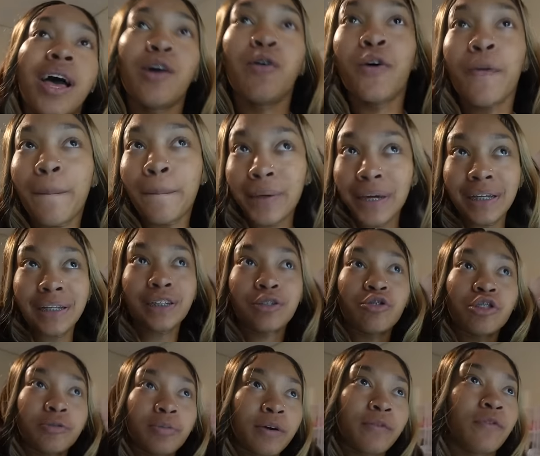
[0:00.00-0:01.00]
it would be
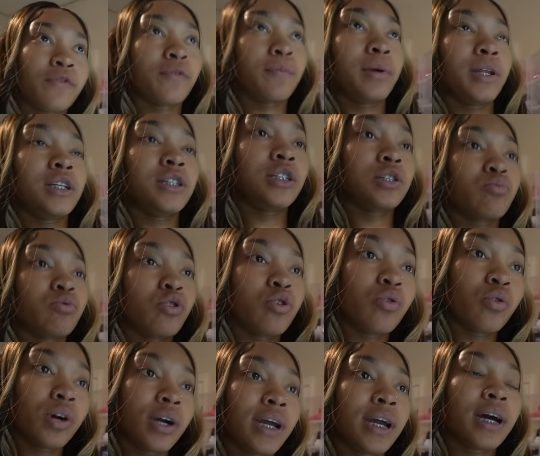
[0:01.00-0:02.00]
disrespectful for me to just
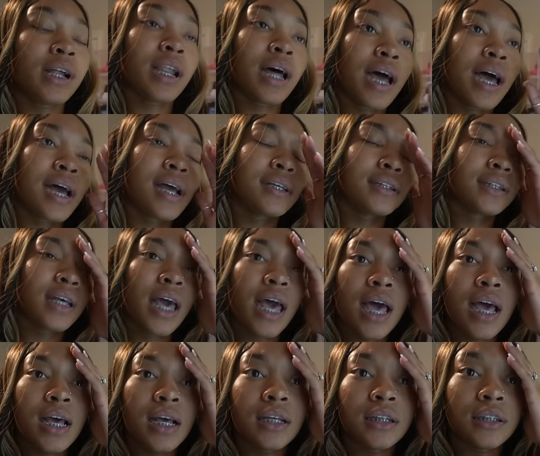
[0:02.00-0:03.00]
record in class.
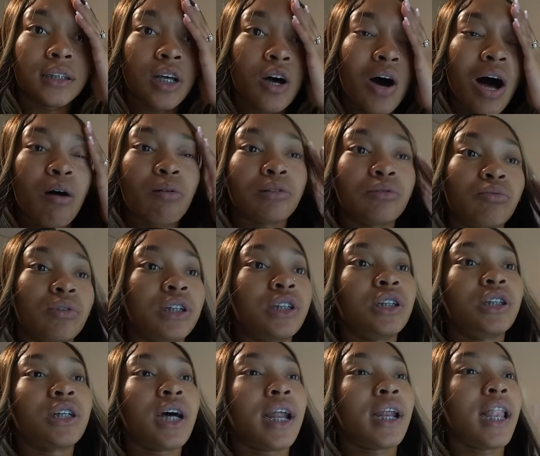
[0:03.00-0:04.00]
So I was really
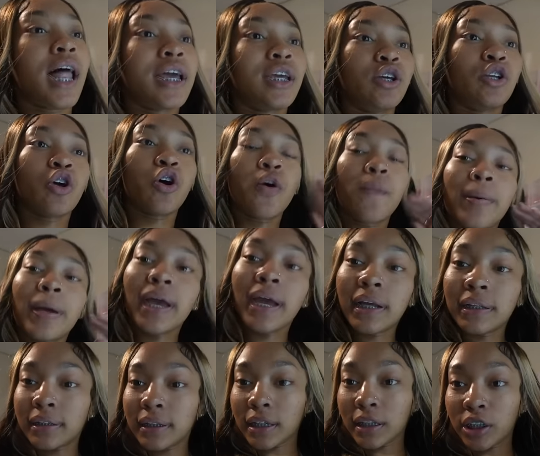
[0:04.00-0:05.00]
just trying to, like, you know, pay
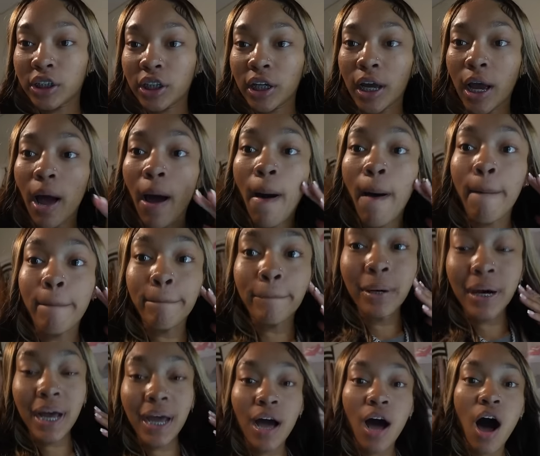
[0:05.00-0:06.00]
attention.
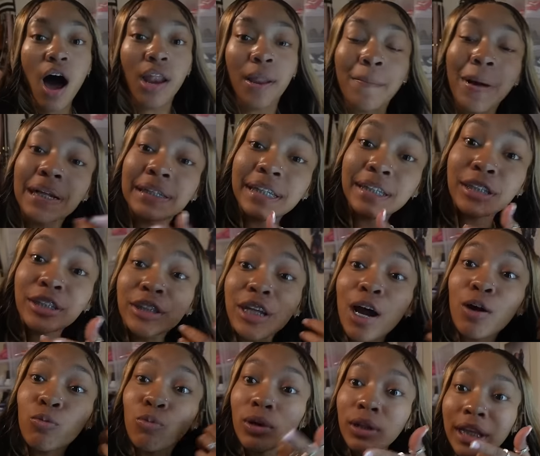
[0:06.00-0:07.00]
But all of my teachers
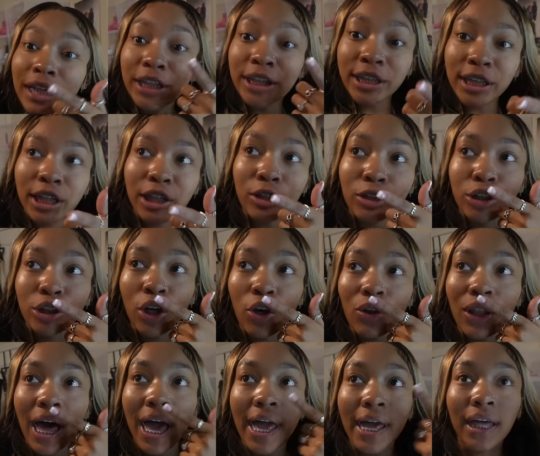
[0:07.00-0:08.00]
are really chill. So
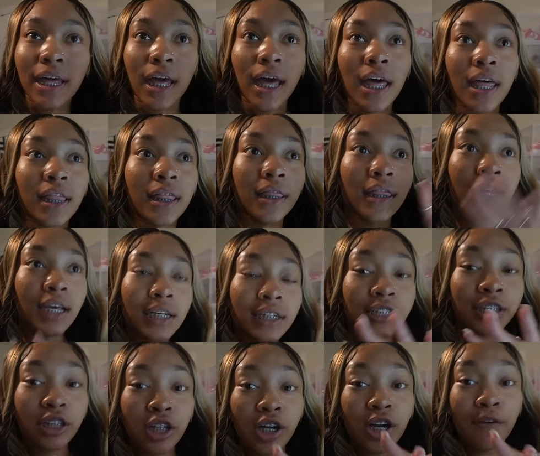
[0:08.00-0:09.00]
like
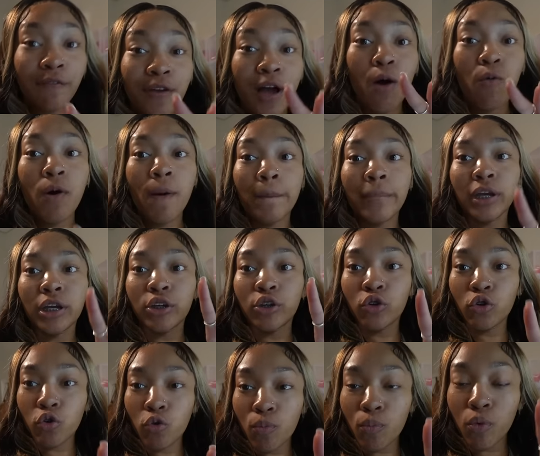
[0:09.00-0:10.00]
this year, if y'all want me to
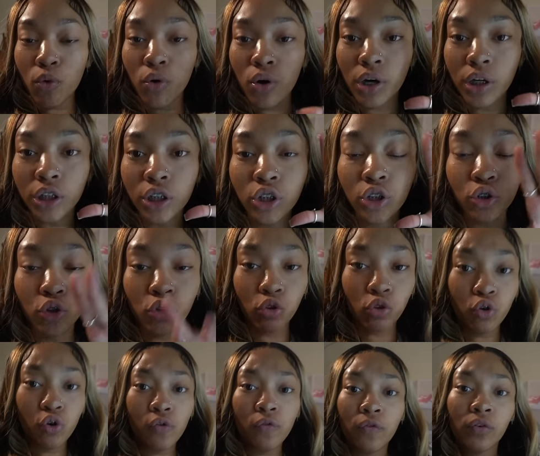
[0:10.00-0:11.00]
do more
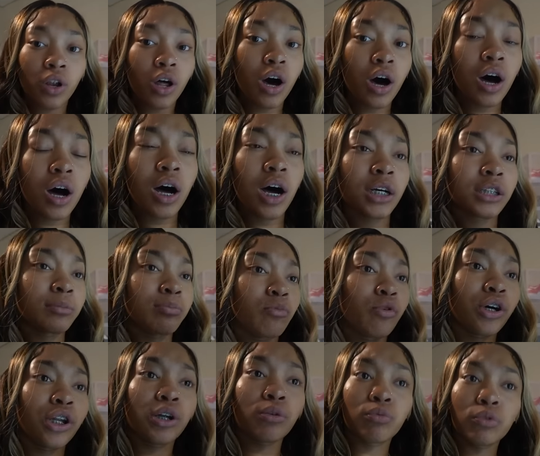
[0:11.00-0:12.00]
school vlogs,
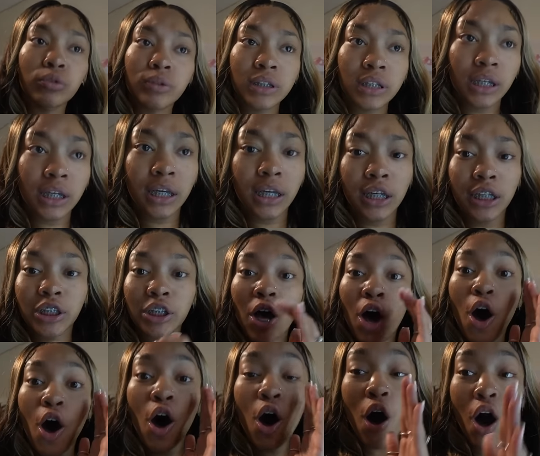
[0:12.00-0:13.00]
morning routines,
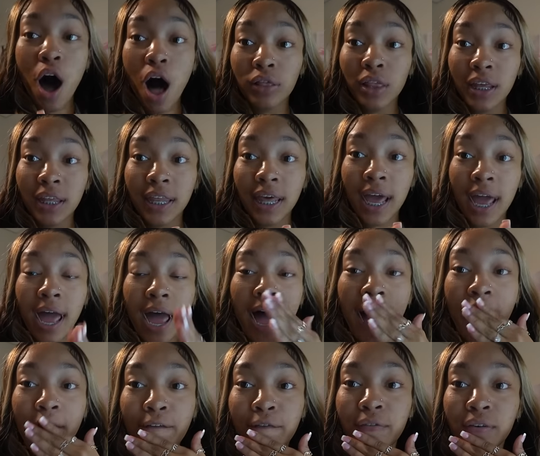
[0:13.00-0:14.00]
all of that,
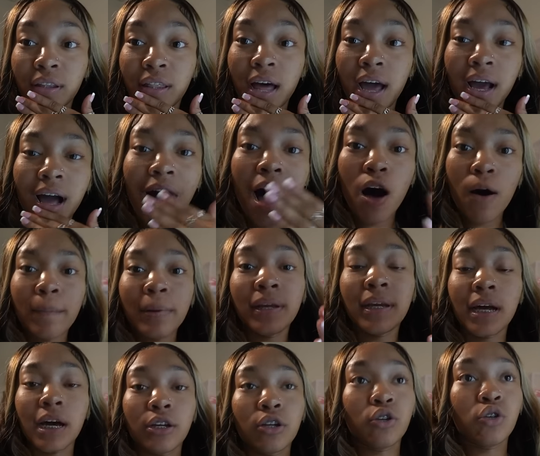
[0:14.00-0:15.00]
I feel like I'll be
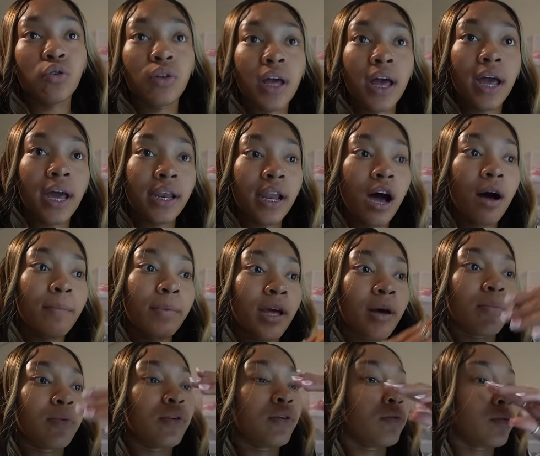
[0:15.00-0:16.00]
down to do that, and I'll be
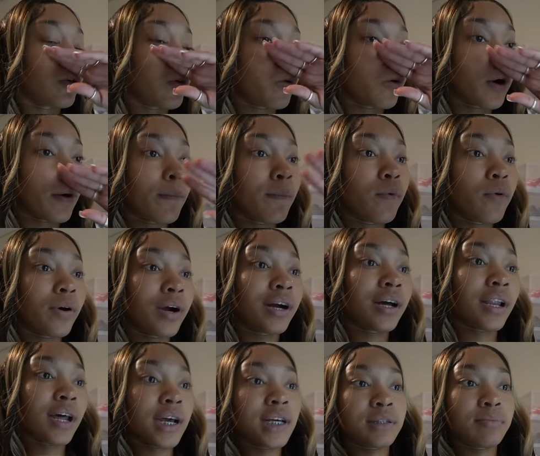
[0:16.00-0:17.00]
able to record more in
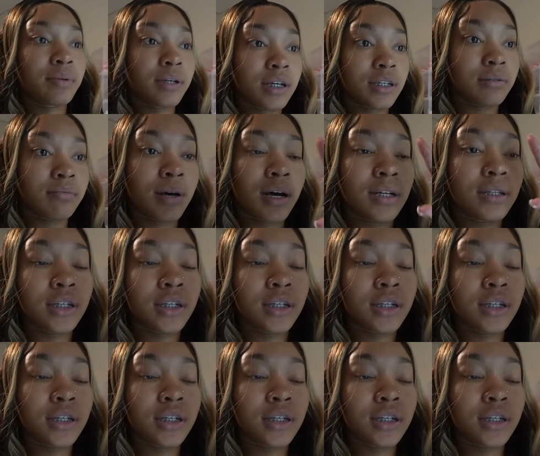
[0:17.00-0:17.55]
class because my